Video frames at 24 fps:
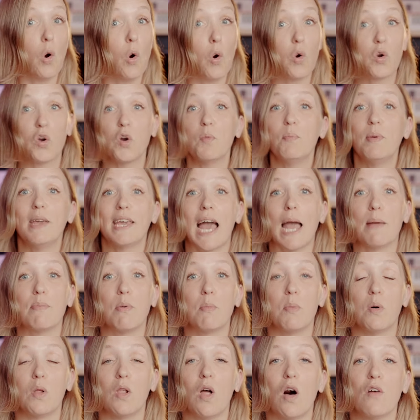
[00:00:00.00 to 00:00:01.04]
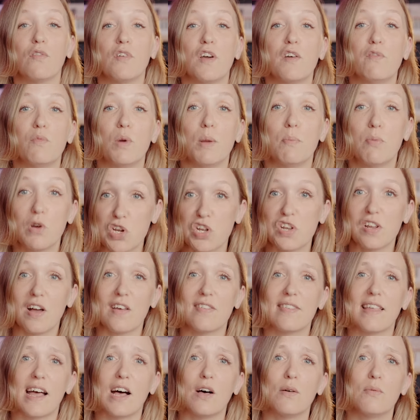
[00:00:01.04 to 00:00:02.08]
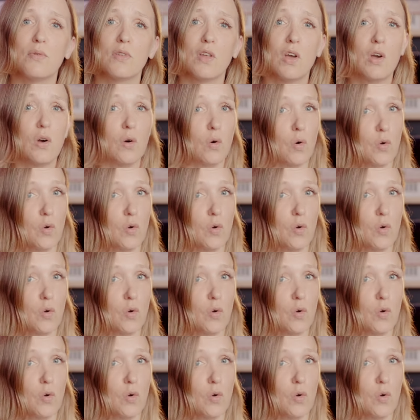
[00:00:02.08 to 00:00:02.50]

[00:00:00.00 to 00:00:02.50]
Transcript: or could be capable of if we pushed ourselves,